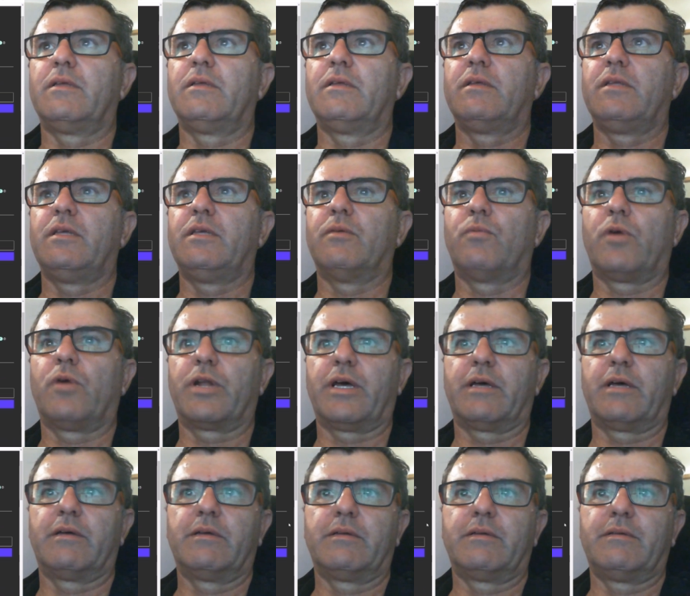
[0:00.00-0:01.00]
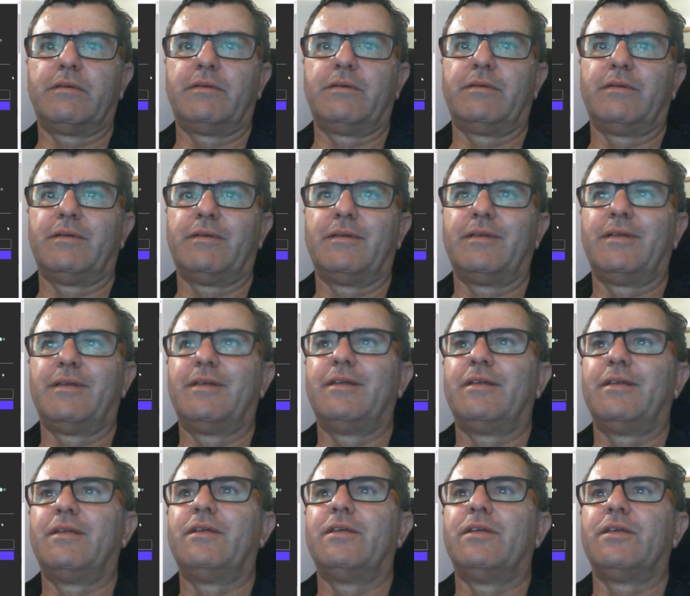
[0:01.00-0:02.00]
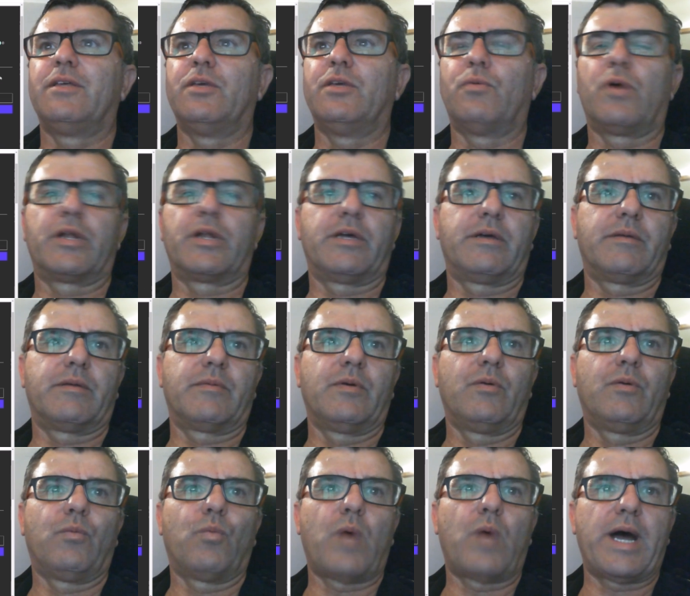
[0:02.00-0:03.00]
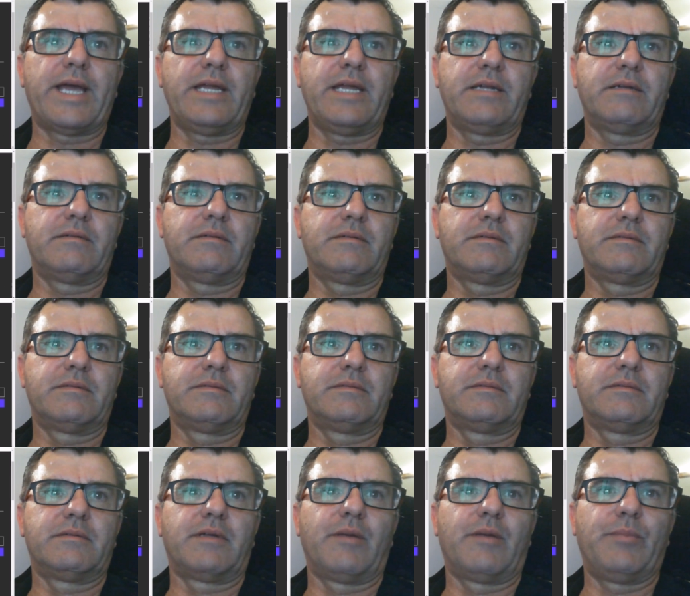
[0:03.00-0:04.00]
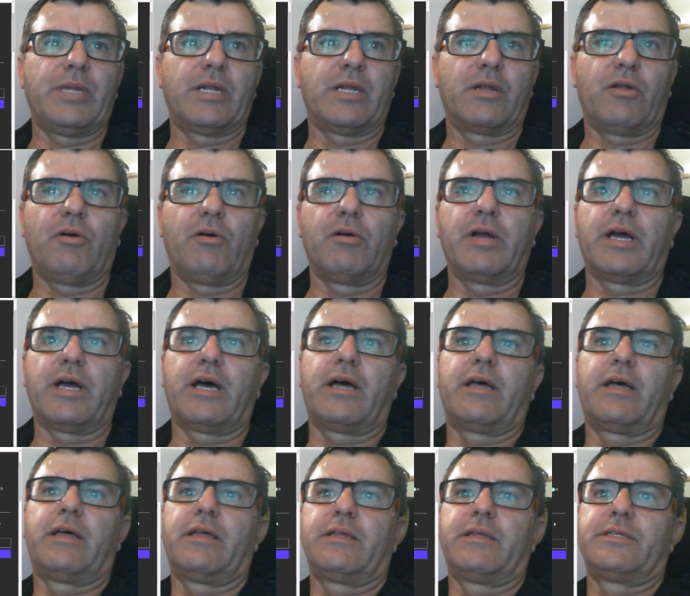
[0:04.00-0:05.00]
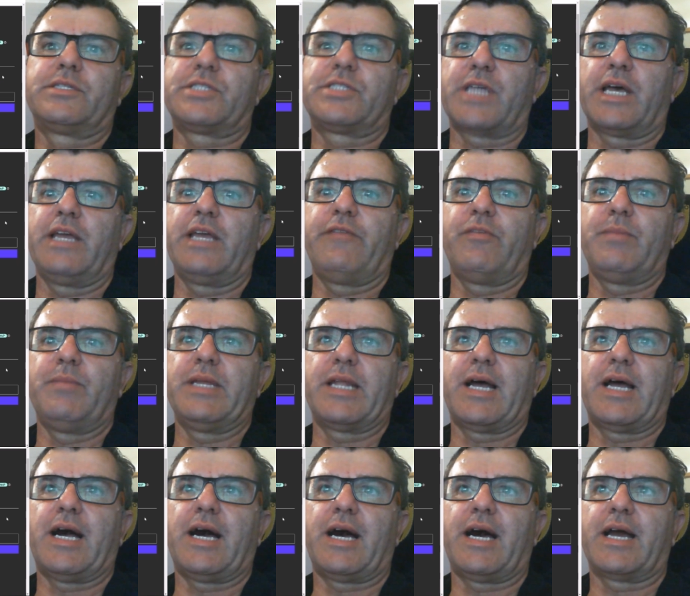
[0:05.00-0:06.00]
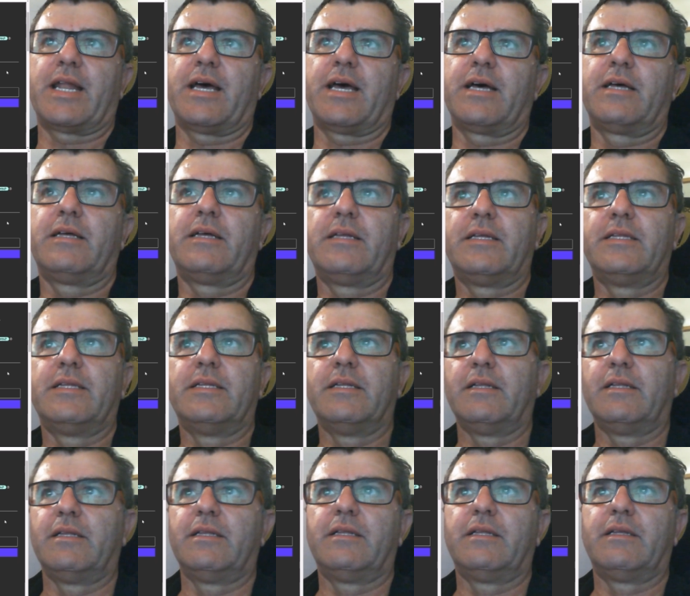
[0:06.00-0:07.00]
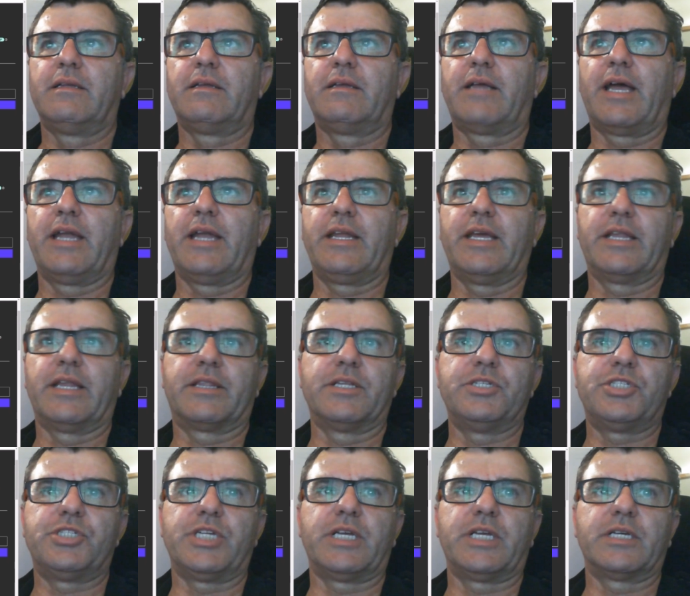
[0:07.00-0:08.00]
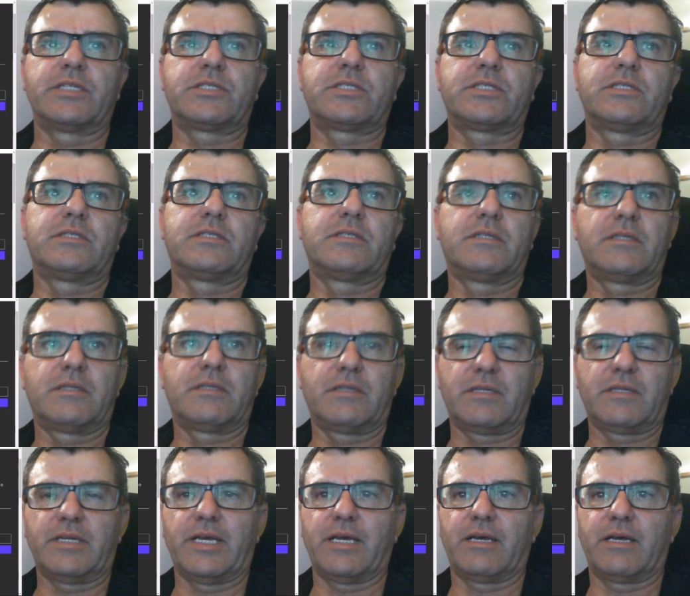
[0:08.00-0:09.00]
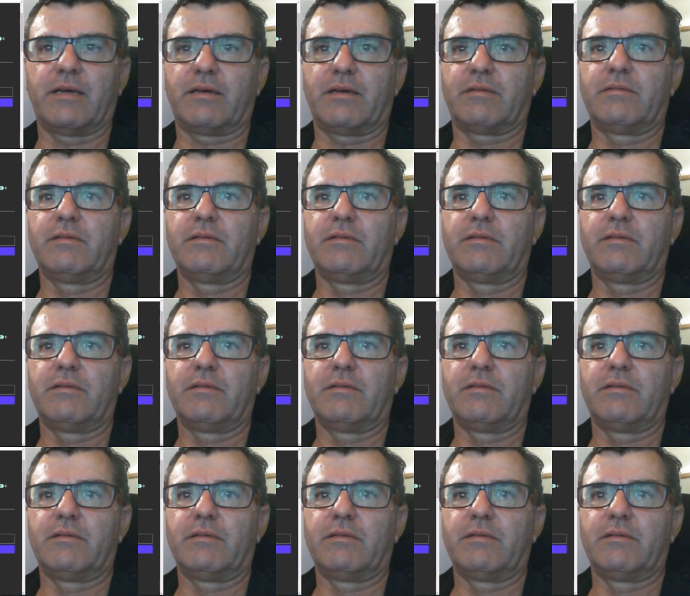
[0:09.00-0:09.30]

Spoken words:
you want to wait a bit longer, save a bit harder, and get the Jinx. Now,